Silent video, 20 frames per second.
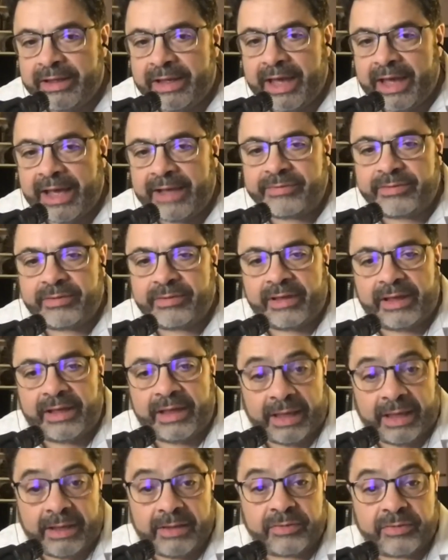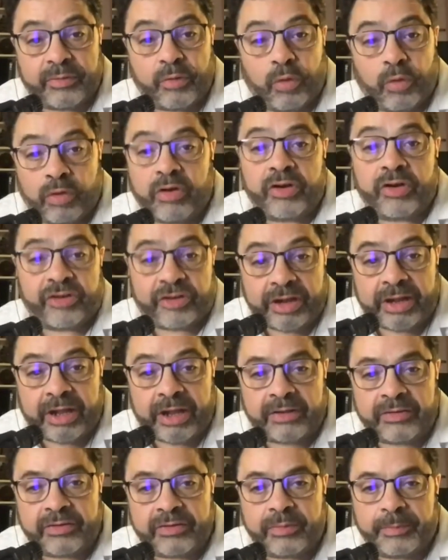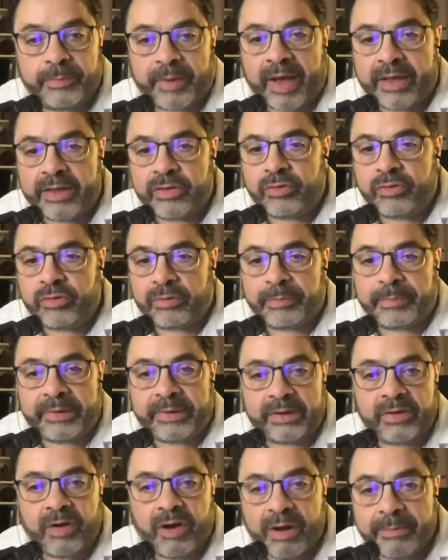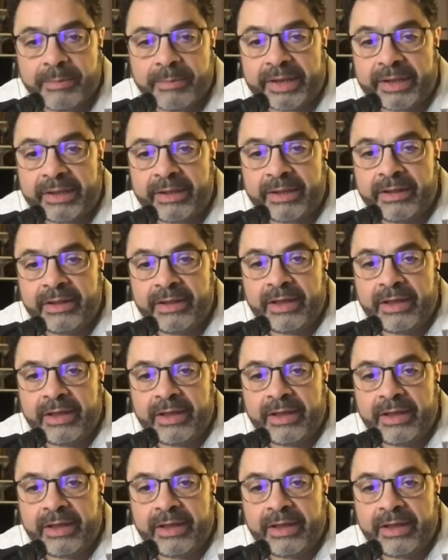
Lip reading: as his or she is by European harmony.